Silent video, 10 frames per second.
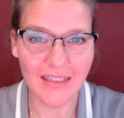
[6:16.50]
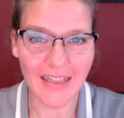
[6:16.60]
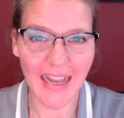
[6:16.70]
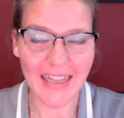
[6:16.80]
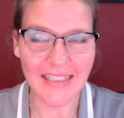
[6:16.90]

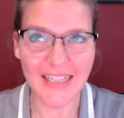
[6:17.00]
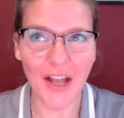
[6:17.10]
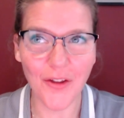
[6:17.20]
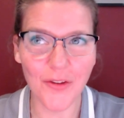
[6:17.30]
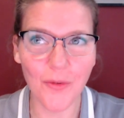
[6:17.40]
I can
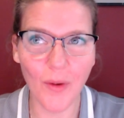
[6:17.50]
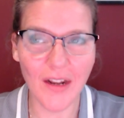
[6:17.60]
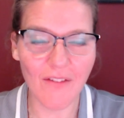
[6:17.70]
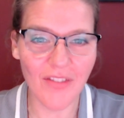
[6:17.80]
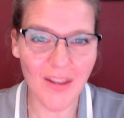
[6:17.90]
tell you
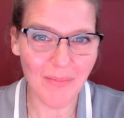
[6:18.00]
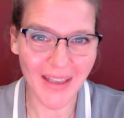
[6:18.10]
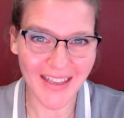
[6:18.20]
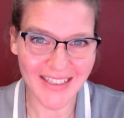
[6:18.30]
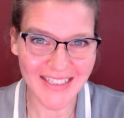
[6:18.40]
one of the
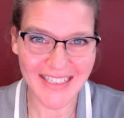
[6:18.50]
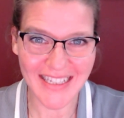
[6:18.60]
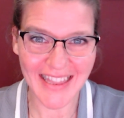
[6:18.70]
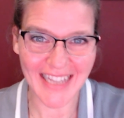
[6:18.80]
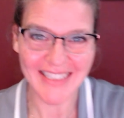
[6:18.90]
biggest that